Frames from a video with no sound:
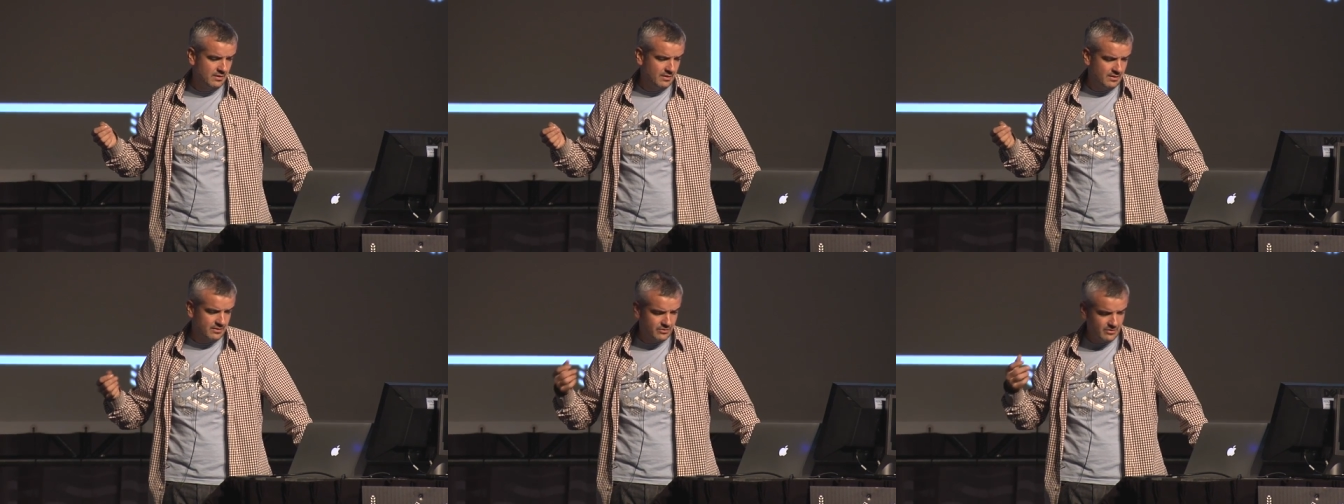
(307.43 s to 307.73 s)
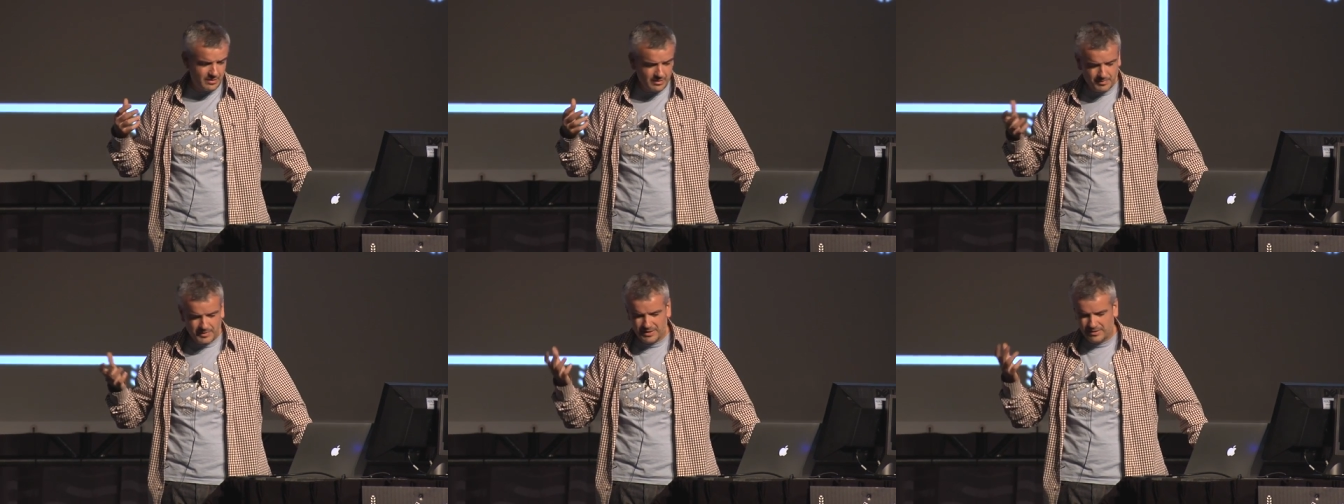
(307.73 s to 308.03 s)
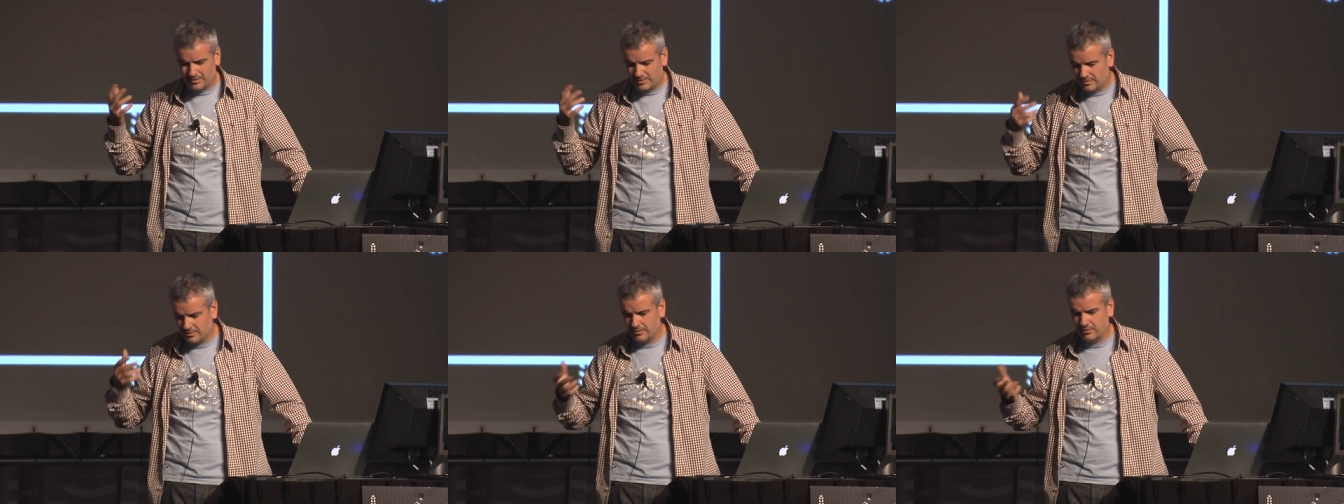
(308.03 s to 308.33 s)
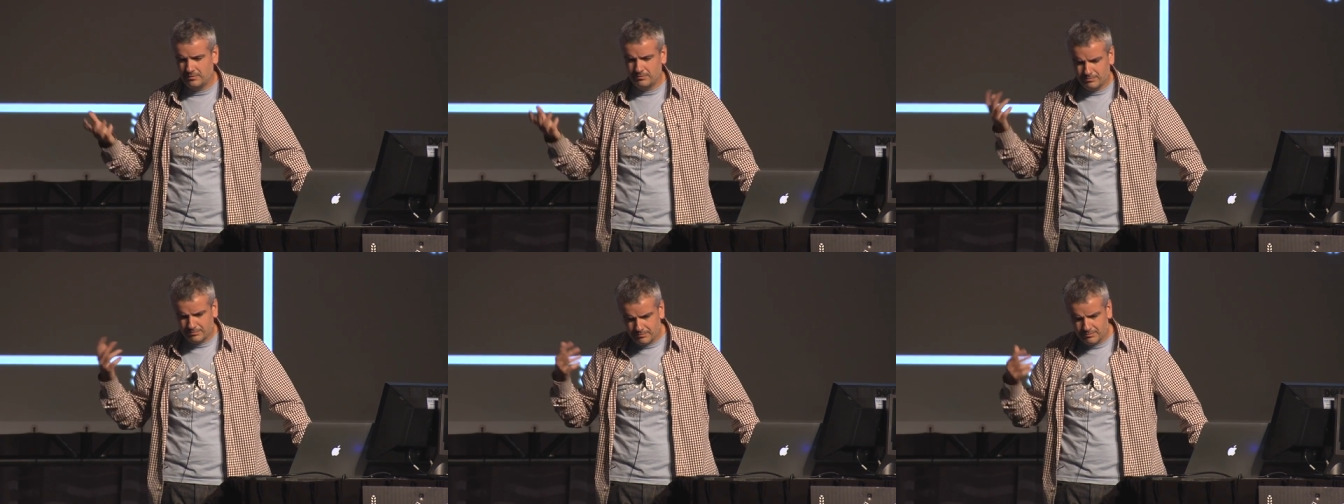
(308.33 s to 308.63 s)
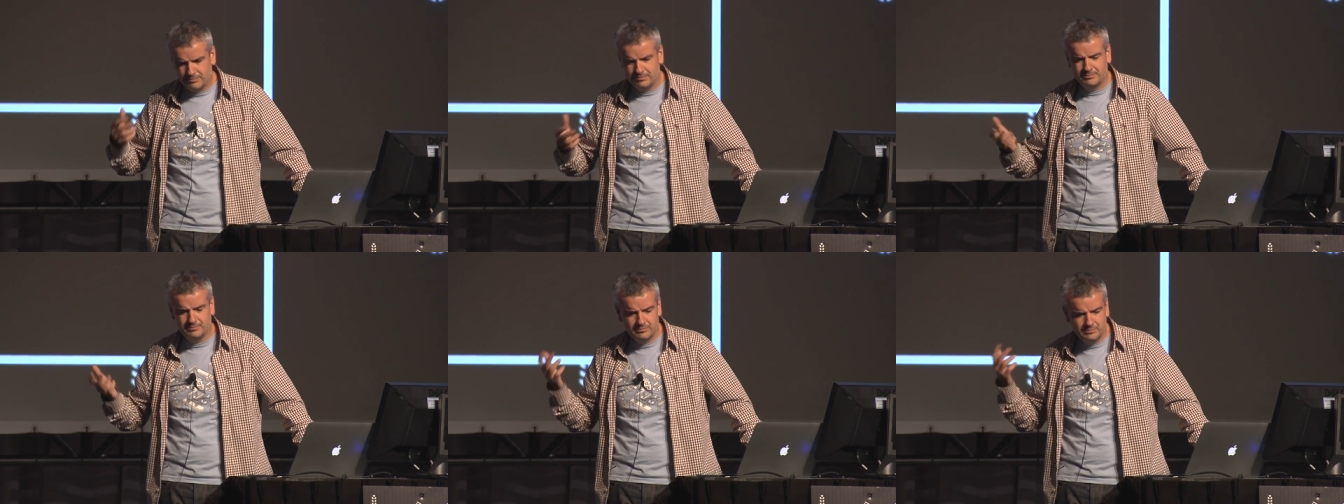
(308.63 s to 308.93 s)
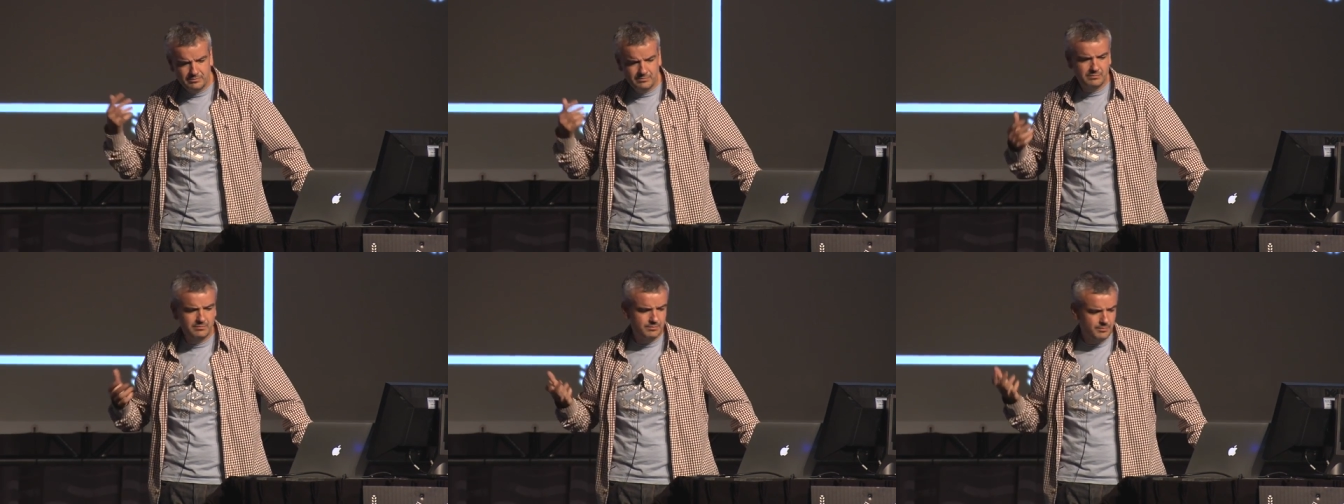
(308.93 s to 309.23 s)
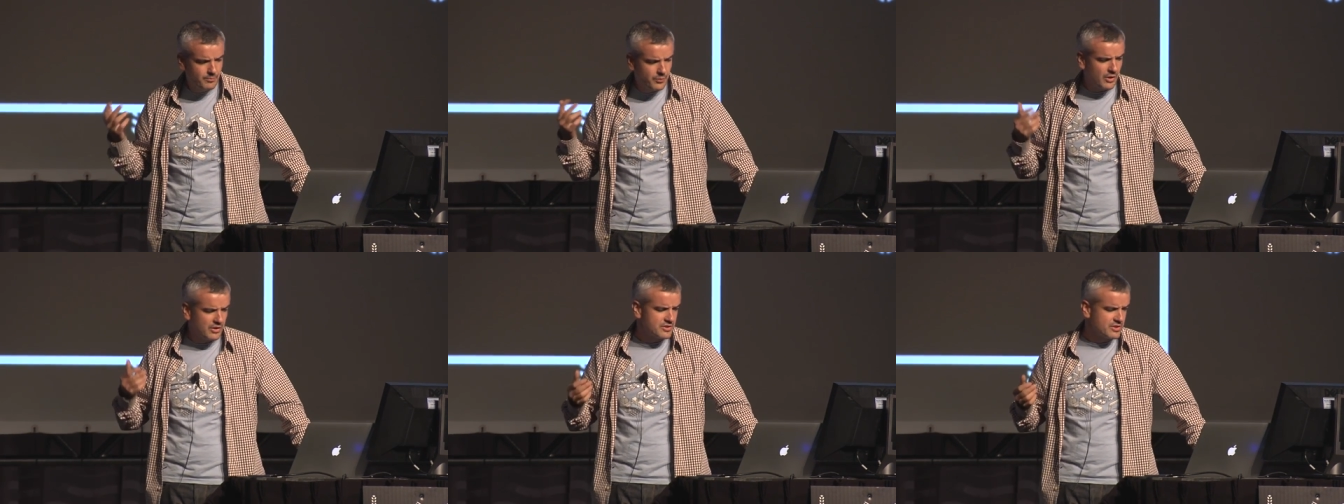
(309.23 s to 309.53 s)
it's going to be
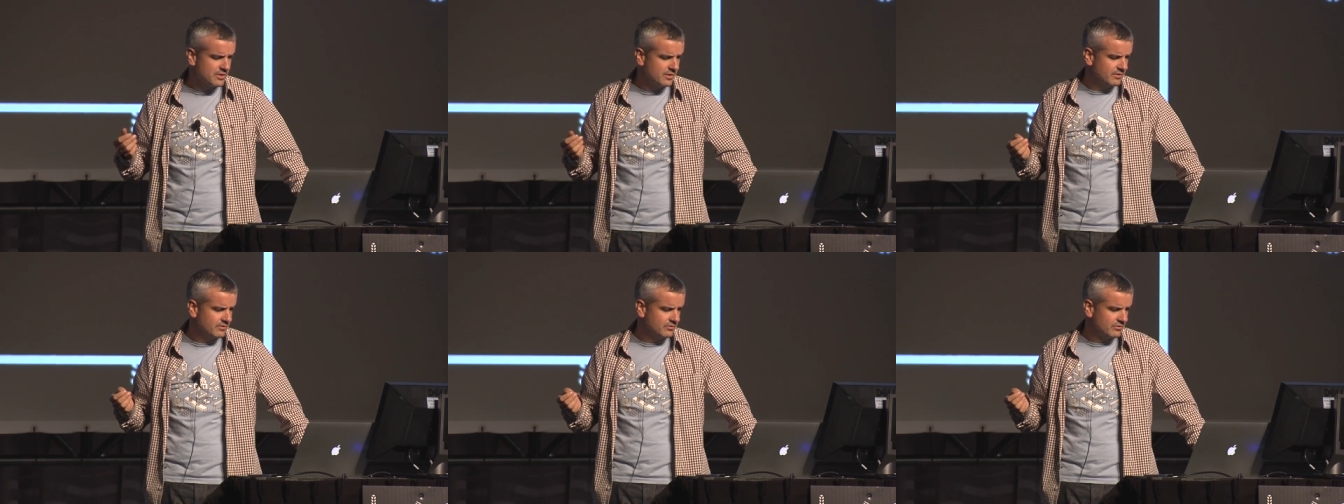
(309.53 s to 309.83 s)
partially